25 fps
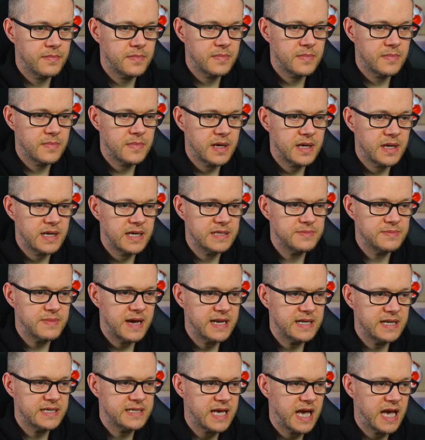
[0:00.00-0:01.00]
And he's
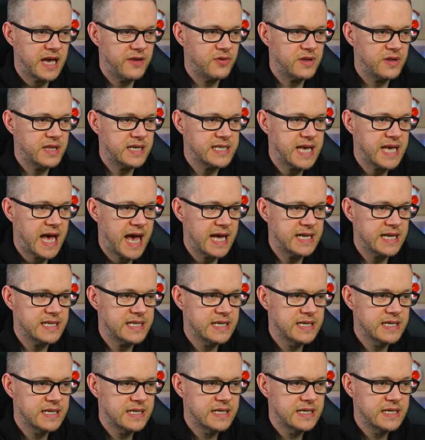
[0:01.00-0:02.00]
made a save with his head.
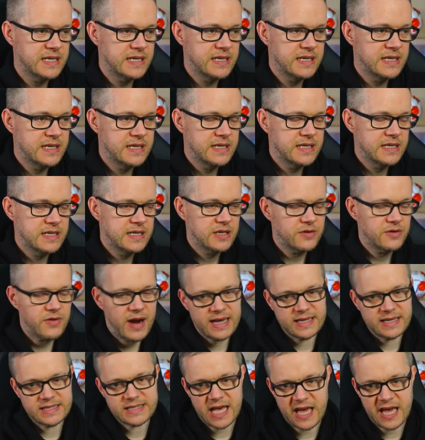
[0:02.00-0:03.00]

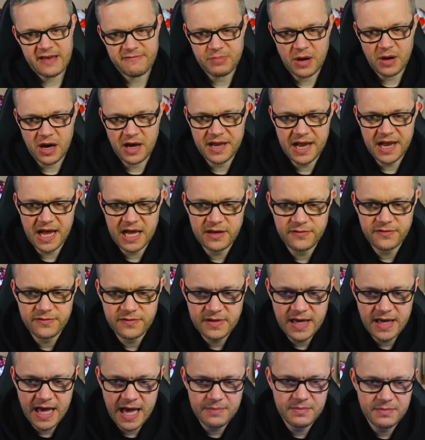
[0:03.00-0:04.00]
Great save by Dave.
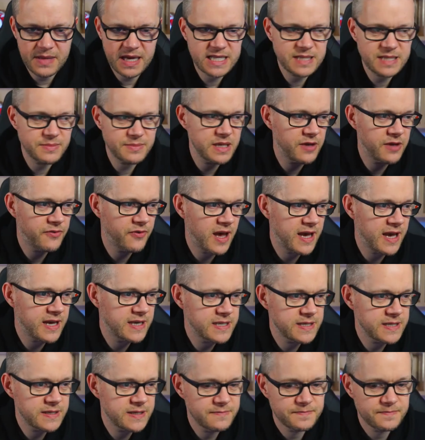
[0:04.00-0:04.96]
Yeah, hit him in the face.